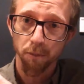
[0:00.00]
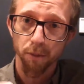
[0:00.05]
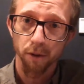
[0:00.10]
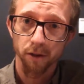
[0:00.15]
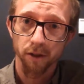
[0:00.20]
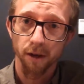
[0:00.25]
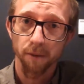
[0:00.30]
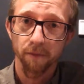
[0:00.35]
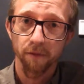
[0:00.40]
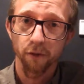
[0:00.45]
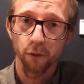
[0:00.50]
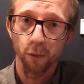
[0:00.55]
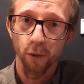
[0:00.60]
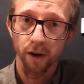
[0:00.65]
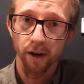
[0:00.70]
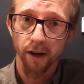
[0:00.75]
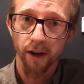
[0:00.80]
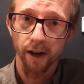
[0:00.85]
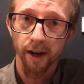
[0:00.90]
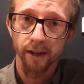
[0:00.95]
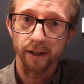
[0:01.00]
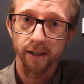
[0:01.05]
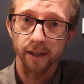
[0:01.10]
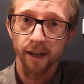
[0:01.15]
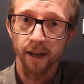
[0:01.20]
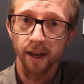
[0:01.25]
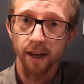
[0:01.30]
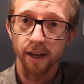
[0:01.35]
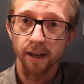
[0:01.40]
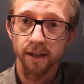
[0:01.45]
only booked up for 1 night,
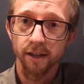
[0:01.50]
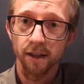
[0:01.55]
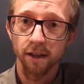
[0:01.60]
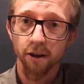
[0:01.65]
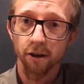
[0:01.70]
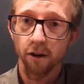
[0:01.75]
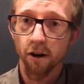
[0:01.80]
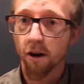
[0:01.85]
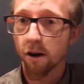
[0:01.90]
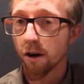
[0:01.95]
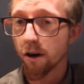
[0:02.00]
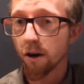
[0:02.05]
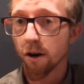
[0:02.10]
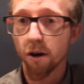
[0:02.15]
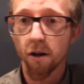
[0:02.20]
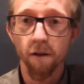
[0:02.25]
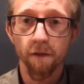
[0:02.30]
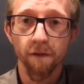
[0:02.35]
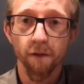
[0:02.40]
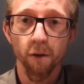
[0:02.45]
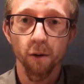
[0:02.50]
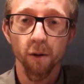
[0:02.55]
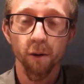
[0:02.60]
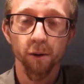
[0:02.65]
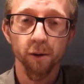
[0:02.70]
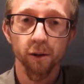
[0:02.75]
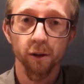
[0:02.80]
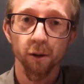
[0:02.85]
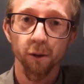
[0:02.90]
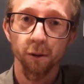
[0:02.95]
and they're all
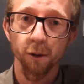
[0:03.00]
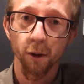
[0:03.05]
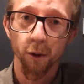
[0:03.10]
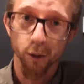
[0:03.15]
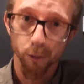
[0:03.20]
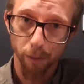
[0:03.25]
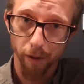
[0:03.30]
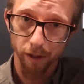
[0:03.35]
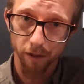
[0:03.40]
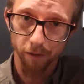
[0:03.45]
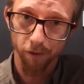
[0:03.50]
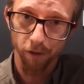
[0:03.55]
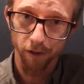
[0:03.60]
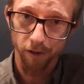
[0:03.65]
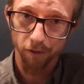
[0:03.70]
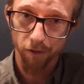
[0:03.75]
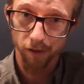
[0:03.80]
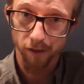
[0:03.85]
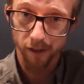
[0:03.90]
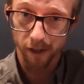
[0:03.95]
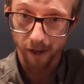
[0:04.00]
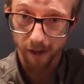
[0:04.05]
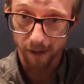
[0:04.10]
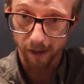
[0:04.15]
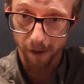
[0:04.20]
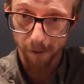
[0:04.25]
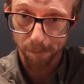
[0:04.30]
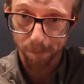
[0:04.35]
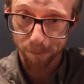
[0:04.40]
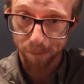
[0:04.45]
full, so no space for us for a
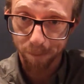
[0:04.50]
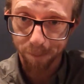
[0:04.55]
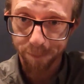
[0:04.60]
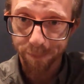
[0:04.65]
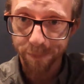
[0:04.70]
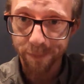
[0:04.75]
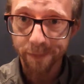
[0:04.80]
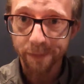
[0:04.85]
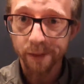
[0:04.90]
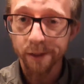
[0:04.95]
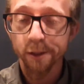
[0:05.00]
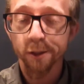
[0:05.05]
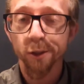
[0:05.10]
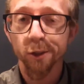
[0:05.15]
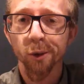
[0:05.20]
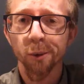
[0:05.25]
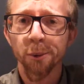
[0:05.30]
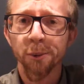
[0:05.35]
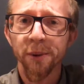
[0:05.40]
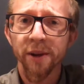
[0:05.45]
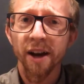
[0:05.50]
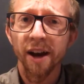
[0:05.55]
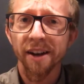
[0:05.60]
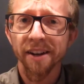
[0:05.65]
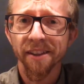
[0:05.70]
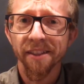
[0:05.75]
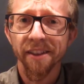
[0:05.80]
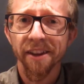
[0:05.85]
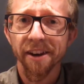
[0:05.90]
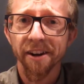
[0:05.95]
second night. So when we got
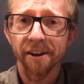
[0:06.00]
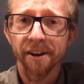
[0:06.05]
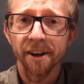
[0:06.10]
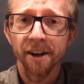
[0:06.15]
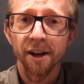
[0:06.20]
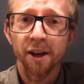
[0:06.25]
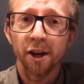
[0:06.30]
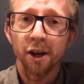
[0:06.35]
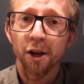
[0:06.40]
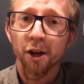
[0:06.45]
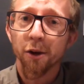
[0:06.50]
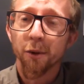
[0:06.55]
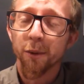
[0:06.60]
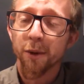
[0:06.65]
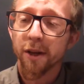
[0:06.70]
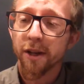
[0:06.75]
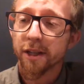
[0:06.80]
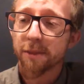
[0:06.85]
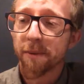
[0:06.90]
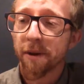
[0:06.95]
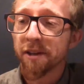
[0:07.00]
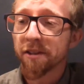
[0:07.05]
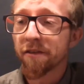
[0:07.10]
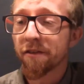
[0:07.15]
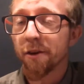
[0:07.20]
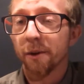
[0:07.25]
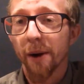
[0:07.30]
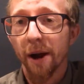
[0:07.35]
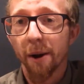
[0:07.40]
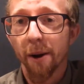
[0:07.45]
in there, we spent a
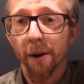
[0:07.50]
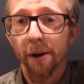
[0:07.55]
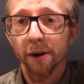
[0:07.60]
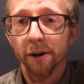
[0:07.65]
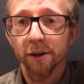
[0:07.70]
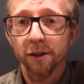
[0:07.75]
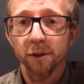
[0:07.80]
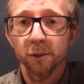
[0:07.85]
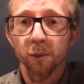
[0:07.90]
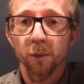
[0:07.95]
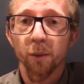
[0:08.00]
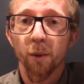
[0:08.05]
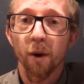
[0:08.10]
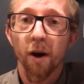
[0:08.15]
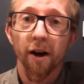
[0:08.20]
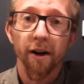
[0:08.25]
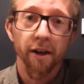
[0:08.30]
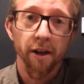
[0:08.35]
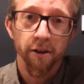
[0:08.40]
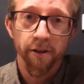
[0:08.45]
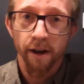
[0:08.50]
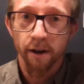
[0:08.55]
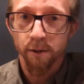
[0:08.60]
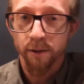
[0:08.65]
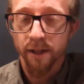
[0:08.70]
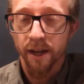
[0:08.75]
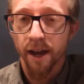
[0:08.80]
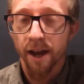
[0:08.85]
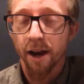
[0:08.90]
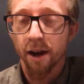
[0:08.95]
few hours walking
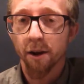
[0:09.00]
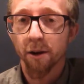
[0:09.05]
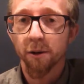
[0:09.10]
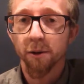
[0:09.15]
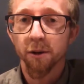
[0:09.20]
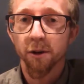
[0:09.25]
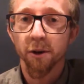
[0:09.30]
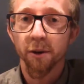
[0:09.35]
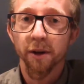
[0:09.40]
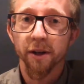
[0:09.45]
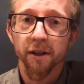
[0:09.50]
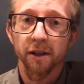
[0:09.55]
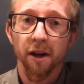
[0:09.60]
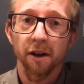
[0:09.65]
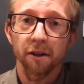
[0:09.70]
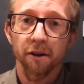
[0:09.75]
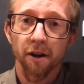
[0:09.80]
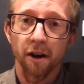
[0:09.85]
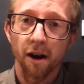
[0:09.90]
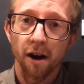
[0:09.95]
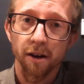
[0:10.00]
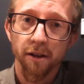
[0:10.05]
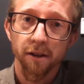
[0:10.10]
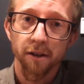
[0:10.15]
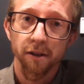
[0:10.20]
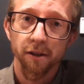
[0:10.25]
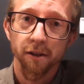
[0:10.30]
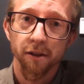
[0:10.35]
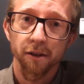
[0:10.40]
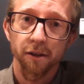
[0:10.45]
around town, going to other
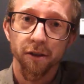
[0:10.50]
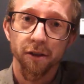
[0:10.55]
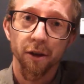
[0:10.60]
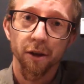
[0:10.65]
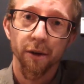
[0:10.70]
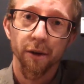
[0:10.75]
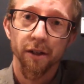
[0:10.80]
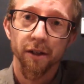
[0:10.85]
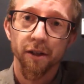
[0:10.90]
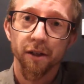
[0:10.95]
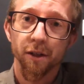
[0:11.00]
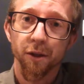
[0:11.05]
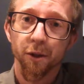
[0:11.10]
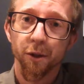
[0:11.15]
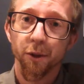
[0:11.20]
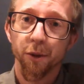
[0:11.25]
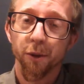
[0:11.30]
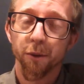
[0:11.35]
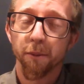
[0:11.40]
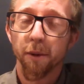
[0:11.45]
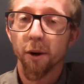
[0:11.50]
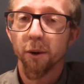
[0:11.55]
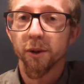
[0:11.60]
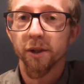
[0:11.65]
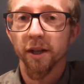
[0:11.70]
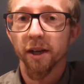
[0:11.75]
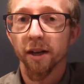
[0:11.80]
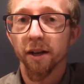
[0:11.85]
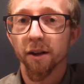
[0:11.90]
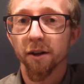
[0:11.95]
hostels, going to
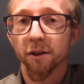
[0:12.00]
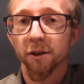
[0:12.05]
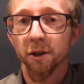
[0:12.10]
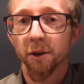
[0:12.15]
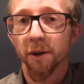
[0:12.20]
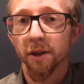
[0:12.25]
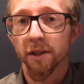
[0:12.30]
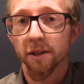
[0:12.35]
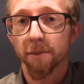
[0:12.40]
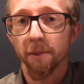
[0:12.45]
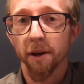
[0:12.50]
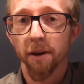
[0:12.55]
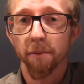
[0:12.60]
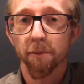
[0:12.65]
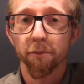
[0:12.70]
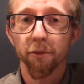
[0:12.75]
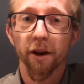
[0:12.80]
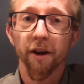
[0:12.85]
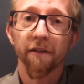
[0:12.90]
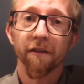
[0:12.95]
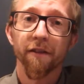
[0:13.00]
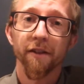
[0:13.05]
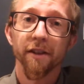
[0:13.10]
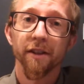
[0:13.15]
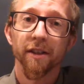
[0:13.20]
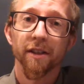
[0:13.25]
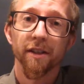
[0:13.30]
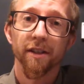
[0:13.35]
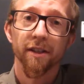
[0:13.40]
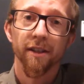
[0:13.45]
motels, going to bed and
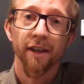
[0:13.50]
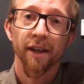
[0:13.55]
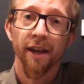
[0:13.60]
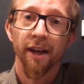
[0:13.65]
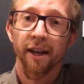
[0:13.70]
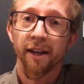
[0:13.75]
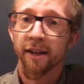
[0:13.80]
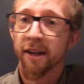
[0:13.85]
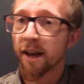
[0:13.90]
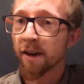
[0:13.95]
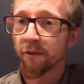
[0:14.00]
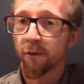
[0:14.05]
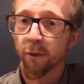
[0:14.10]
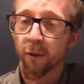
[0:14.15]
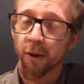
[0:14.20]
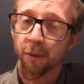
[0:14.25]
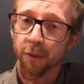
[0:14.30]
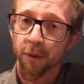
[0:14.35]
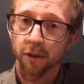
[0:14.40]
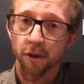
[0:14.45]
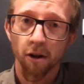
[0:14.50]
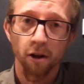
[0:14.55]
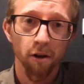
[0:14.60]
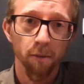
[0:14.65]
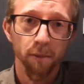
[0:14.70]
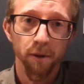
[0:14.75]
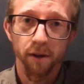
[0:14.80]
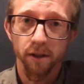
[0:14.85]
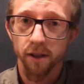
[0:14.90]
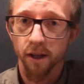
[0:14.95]
breakfasts, and everyone was
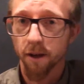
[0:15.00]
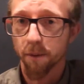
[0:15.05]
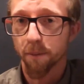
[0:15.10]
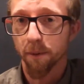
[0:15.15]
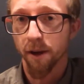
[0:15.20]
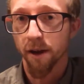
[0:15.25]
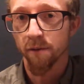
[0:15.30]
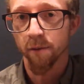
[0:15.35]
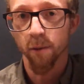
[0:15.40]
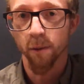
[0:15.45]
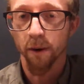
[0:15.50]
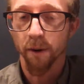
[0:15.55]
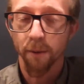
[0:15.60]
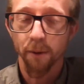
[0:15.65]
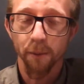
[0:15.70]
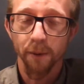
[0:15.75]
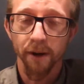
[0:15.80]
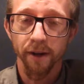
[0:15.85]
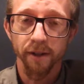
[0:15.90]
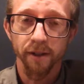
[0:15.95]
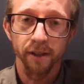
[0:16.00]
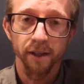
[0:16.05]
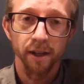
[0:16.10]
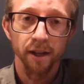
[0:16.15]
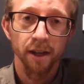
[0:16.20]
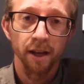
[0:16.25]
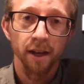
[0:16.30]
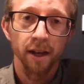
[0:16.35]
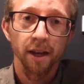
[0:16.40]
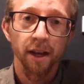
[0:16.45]
all booked up everywhere we went.
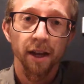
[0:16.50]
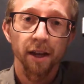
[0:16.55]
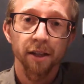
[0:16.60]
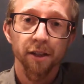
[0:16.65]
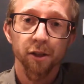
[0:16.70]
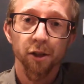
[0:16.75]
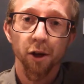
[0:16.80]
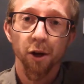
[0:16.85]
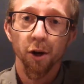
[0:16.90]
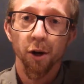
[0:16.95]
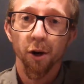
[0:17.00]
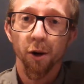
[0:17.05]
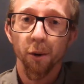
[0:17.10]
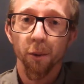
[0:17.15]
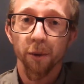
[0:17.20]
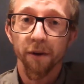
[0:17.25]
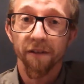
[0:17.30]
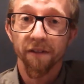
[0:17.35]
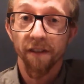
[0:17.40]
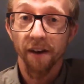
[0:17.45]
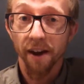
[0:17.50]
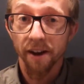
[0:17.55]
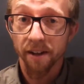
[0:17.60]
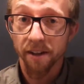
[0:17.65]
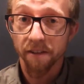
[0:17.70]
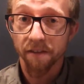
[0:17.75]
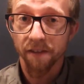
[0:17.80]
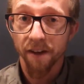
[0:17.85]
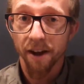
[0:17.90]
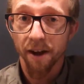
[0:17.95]
So we
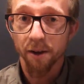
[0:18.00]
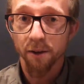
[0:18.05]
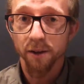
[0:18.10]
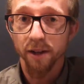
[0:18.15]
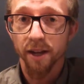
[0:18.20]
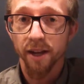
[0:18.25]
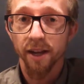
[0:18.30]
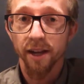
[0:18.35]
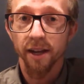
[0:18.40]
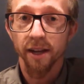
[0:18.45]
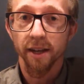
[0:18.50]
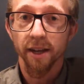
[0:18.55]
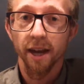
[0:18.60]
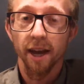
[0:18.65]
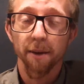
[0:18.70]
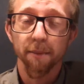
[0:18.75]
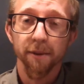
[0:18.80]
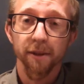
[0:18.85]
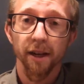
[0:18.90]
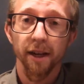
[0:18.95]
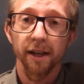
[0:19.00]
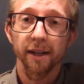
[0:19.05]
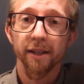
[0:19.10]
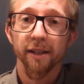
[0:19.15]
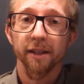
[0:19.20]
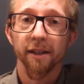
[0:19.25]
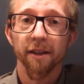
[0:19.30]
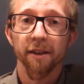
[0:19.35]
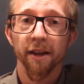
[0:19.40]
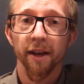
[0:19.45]
finally found a
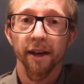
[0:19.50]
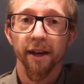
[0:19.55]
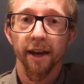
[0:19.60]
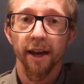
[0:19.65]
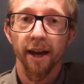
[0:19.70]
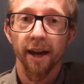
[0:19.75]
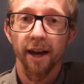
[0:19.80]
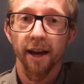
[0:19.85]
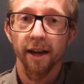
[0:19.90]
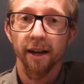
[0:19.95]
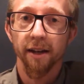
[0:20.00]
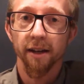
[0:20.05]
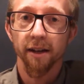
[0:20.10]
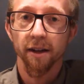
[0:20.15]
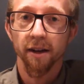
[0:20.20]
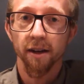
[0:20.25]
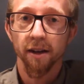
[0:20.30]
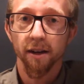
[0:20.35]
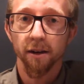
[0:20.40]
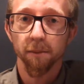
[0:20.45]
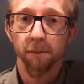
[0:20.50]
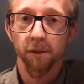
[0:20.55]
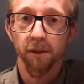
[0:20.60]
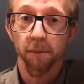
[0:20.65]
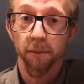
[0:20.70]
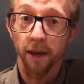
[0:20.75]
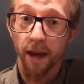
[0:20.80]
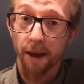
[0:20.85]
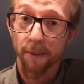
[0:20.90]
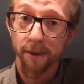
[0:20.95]
campsite that had
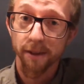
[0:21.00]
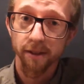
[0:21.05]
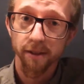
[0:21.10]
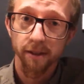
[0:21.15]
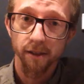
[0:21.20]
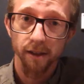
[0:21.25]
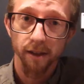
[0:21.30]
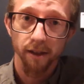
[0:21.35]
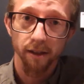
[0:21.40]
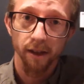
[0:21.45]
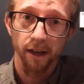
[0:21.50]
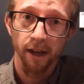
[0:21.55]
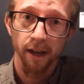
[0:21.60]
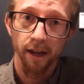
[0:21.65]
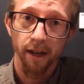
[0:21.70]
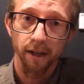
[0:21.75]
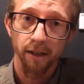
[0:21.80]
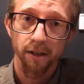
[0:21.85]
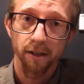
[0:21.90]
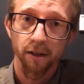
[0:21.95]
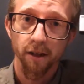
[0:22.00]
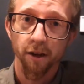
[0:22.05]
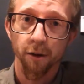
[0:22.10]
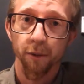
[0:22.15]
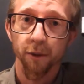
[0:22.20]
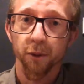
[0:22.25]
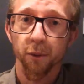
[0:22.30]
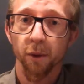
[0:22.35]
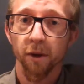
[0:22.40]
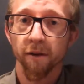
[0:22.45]
some cabins, and
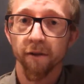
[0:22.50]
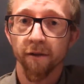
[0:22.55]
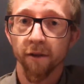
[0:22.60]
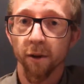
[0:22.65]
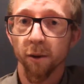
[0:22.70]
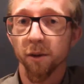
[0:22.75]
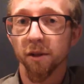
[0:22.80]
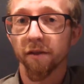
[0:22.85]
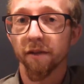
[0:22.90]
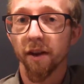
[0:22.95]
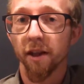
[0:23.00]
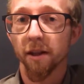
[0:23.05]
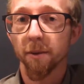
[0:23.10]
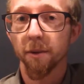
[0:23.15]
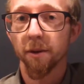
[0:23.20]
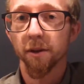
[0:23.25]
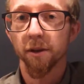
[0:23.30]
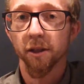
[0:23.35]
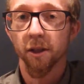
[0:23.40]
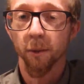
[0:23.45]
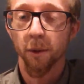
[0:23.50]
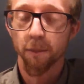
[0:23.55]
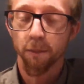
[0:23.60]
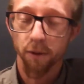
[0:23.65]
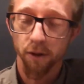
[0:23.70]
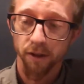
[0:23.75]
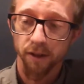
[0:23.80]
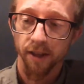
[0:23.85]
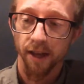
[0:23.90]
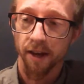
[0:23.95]
there was one of those available, so we
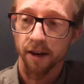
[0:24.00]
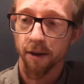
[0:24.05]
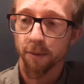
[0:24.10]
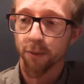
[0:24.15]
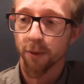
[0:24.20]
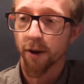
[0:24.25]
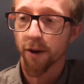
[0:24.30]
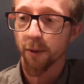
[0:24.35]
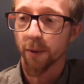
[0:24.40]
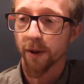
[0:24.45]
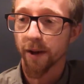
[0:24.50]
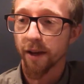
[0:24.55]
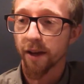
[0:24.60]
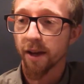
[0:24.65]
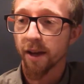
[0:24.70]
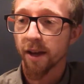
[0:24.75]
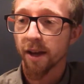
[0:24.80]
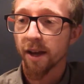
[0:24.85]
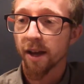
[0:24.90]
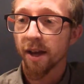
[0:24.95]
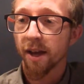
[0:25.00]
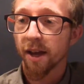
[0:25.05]
booked that up right away.